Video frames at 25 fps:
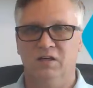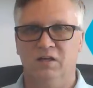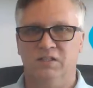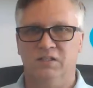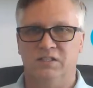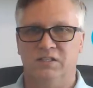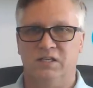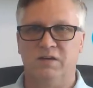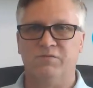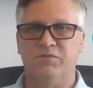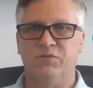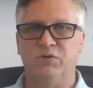
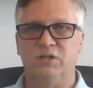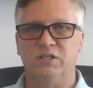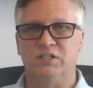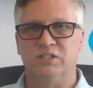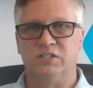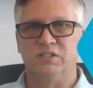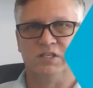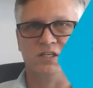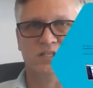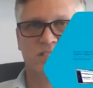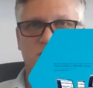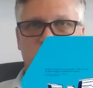Say, for
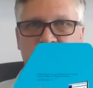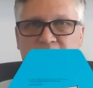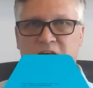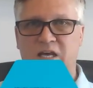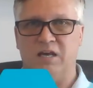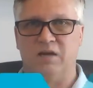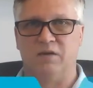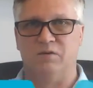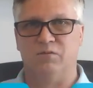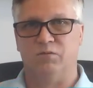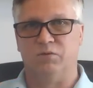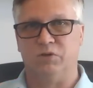instance,
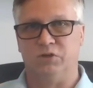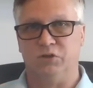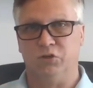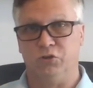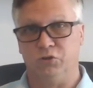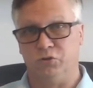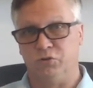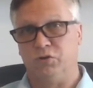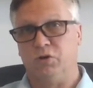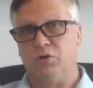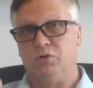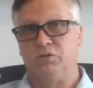that when
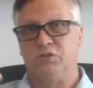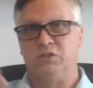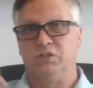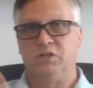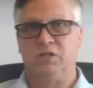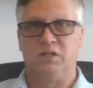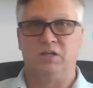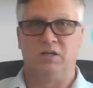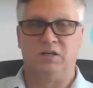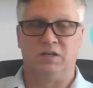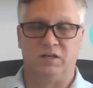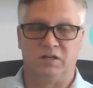you go to
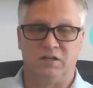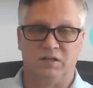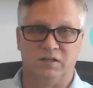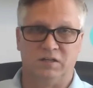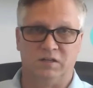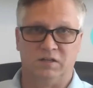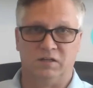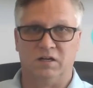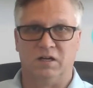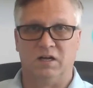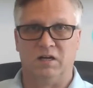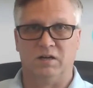the,
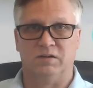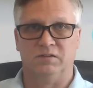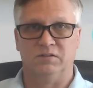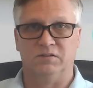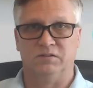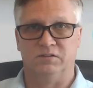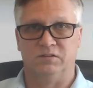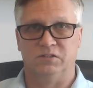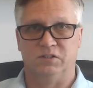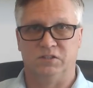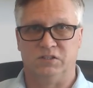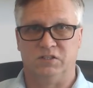uh,
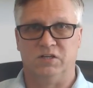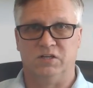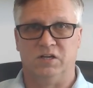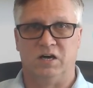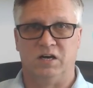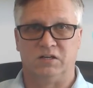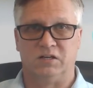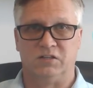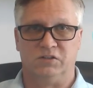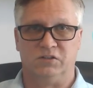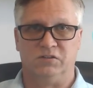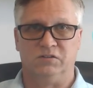to the
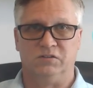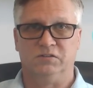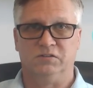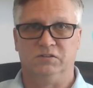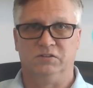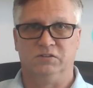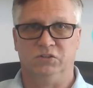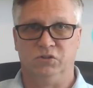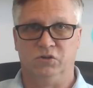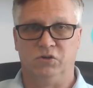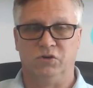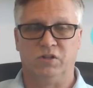doctor,
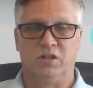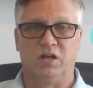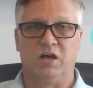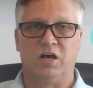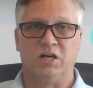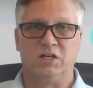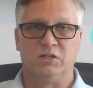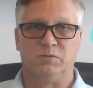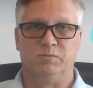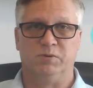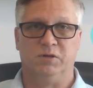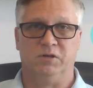you go to the
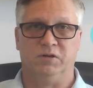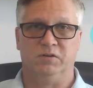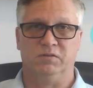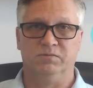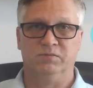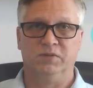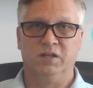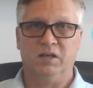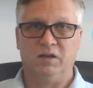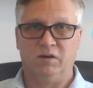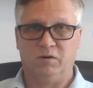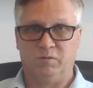hospital.
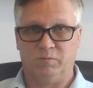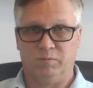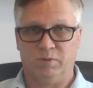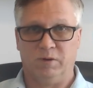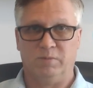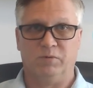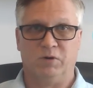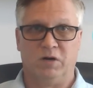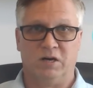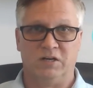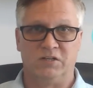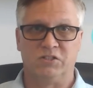And
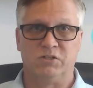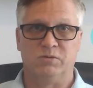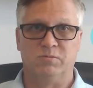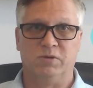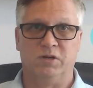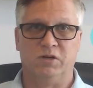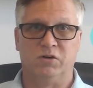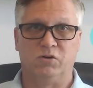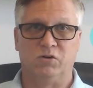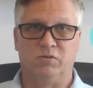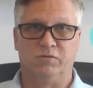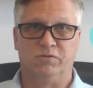remember, I was in the
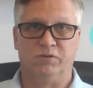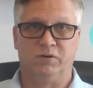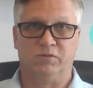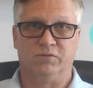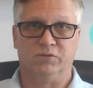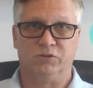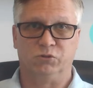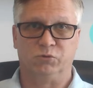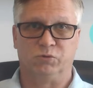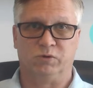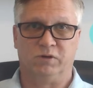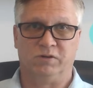medical field
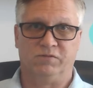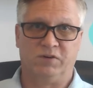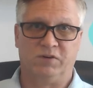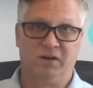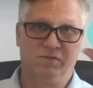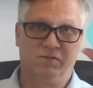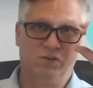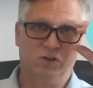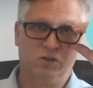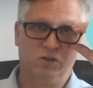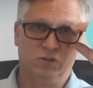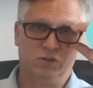for
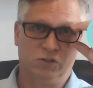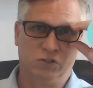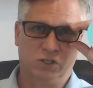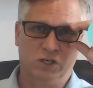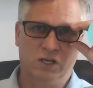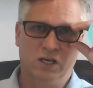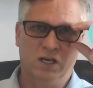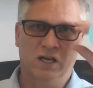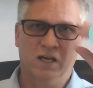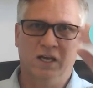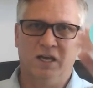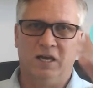25 years.
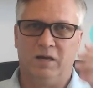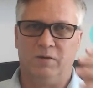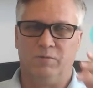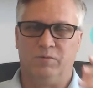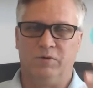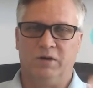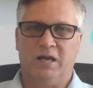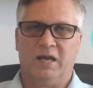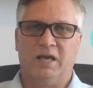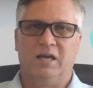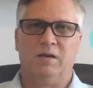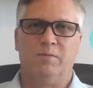And
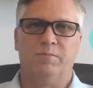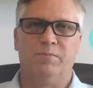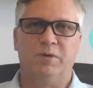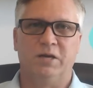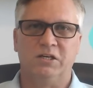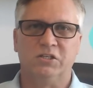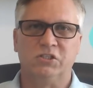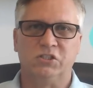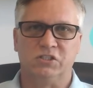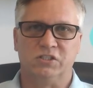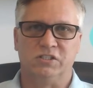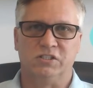when I had a
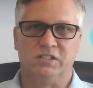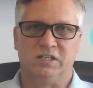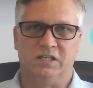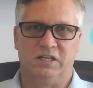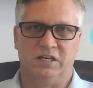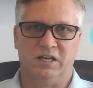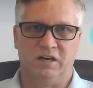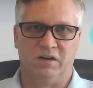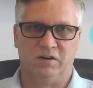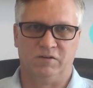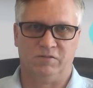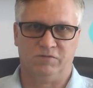patient sit
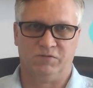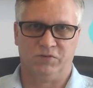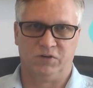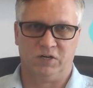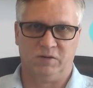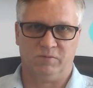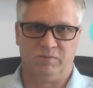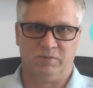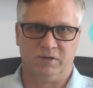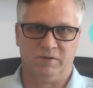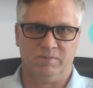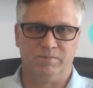down in front
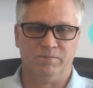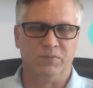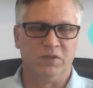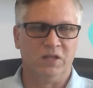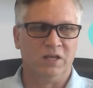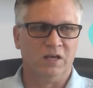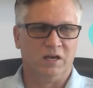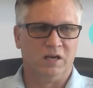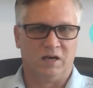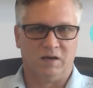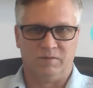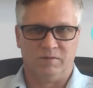of me,
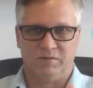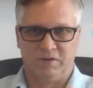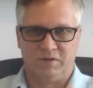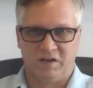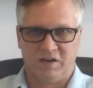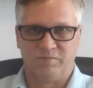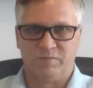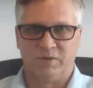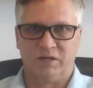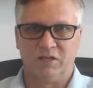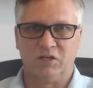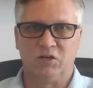I would
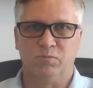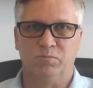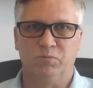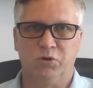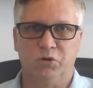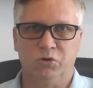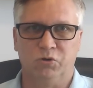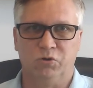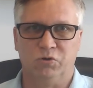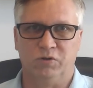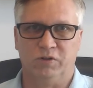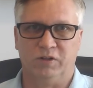have my
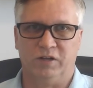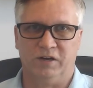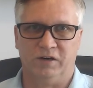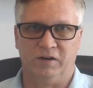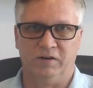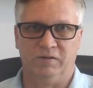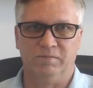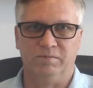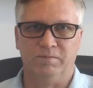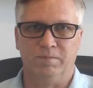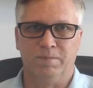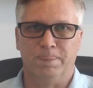computer
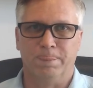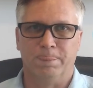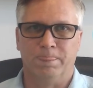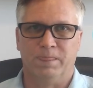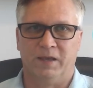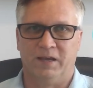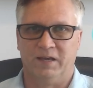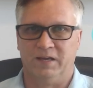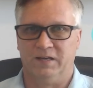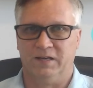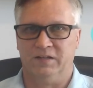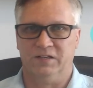there
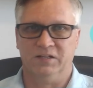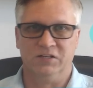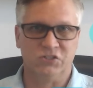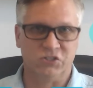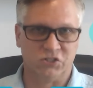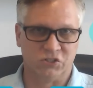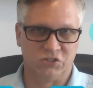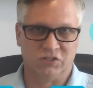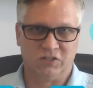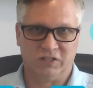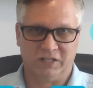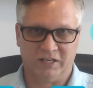and this
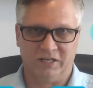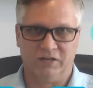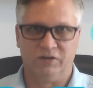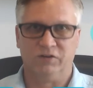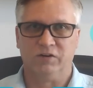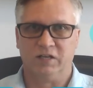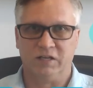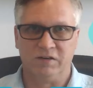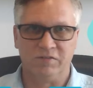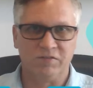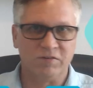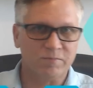is later,
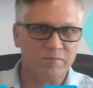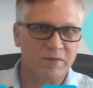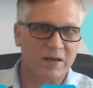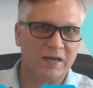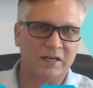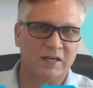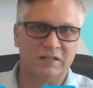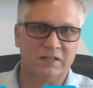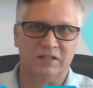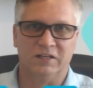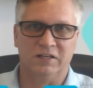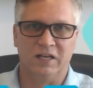even
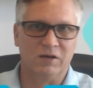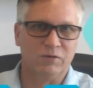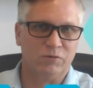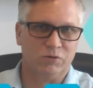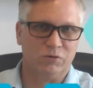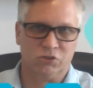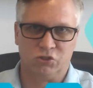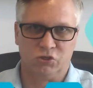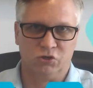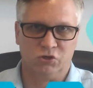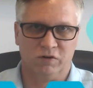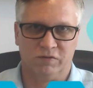back in the day, we
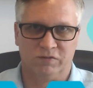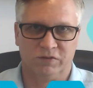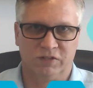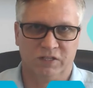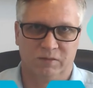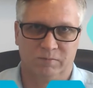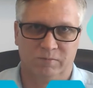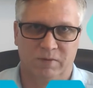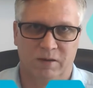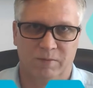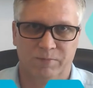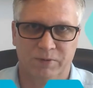used to do
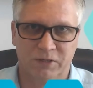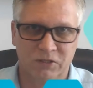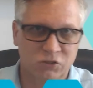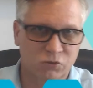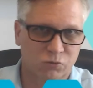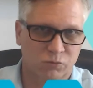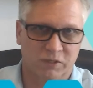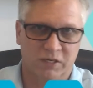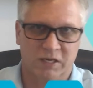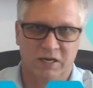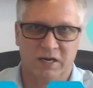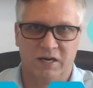everything by
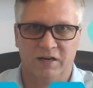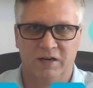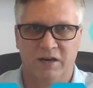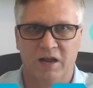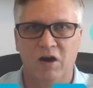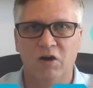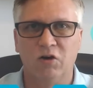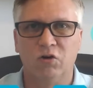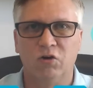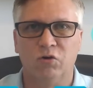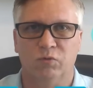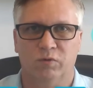pencil. We had an
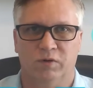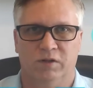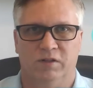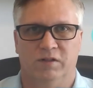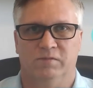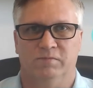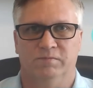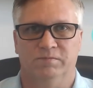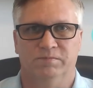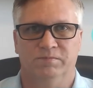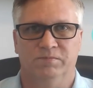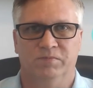
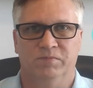algorithm.